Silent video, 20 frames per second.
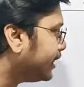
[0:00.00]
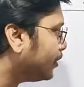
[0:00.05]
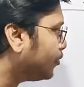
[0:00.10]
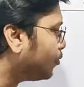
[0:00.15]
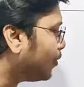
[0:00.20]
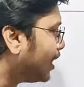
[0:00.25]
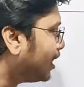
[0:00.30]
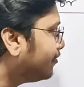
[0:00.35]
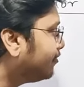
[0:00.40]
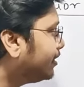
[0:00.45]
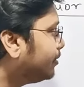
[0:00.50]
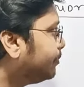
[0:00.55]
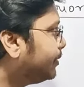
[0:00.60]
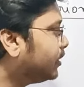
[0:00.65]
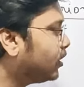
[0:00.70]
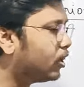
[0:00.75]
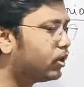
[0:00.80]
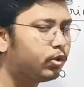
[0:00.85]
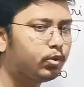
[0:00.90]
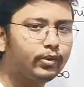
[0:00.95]
and 1 will
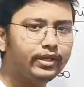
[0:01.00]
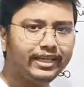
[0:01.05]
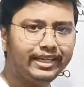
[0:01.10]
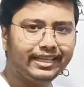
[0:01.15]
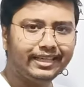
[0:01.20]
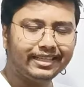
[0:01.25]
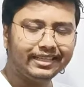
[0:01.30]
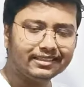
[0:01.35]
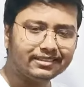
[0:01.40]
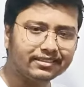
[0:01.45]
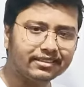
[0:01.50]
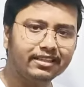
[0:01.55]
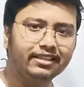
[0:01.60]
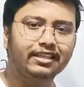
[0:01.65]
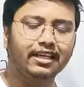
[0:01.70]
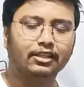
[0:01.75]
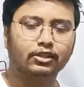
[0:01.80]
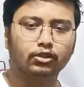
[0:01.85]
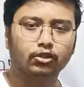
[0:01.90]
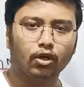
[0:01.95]
belong to int S
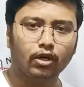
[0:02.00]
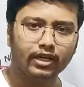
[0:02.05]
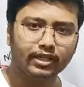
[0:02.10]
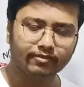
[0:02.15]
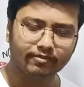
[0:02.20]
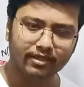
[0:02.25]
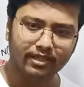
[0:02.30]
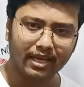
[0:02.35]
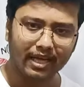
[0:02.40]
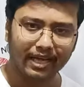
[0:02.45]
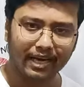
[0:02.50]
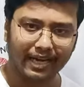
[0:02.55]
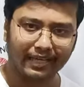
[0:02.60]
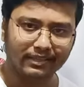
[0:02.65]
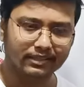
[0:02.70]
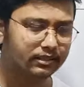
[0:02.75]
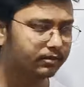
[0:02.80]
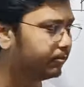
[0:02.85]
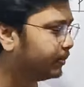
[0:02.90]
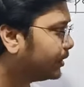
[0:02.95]
does not even
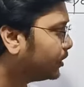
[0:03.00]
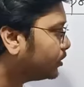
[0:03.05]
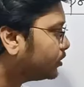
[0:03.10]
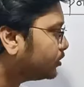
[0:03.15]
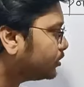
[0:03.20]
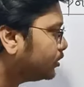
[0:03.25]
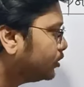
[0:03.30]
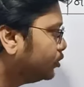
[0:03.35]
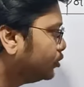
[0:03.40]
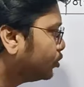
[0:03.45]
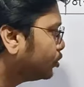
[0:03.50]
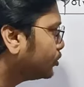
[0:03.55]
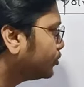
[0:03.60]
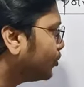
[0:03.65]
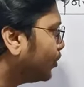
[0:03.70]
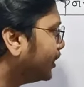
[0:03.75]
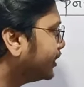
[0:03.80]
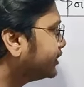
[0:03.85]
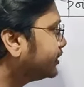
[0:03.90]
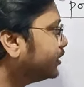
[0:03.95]
arise because those
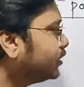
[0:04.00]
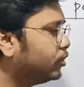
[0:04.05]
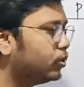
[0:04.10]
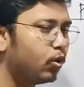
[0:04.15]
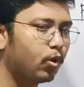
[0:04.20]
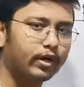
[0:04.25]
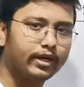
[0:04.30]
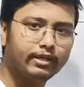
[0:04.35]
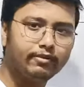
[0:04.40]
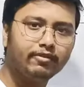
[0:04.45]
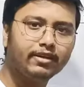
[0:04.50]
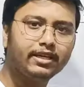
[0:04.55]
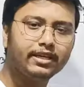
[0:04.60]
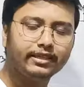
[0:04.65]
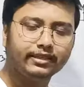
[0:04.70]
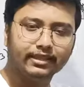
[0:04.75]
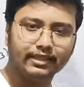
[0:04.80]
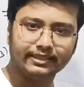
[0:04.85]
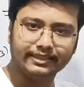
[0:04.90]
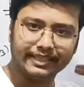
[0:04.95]
points are not even
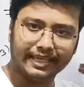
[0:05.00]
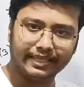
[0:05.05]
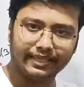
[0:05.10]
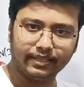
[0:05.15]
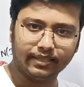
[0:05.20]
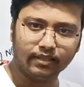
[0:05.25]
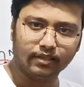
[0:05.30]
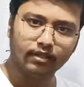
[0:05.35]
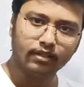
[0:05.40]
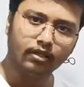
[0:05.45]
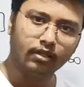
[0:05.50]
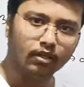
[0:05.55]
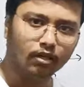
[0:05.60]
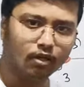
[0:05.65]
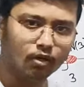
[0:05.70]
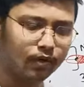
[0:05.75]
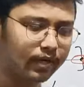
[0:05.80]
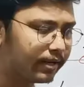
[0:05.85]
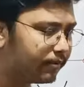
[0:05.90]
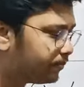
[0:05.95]
in the set.
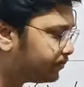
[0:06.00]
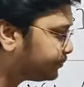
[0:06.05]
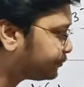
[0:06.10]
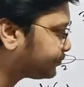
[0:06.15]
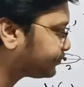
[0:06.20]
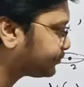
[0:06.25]
Okay.